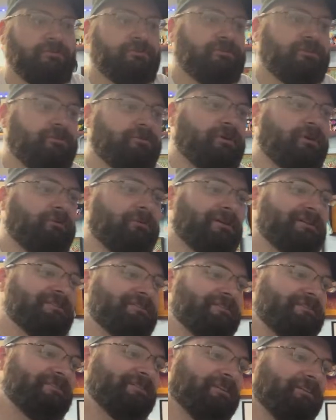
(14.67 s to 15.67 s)
No, I want
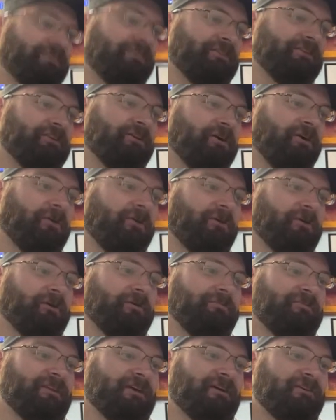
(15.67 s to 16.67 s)
to tilt the
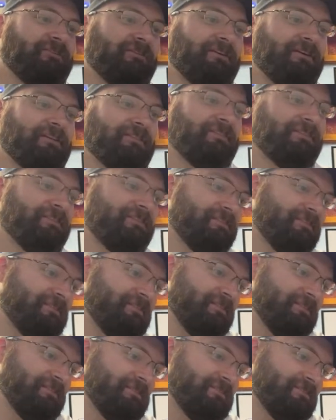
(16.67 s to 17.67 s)
arm down, not the
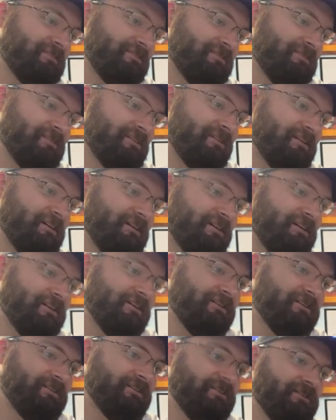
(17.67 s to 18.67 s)

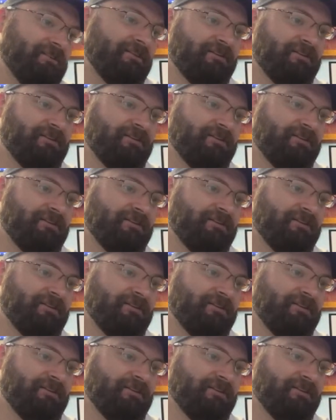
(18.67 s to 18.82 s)
entire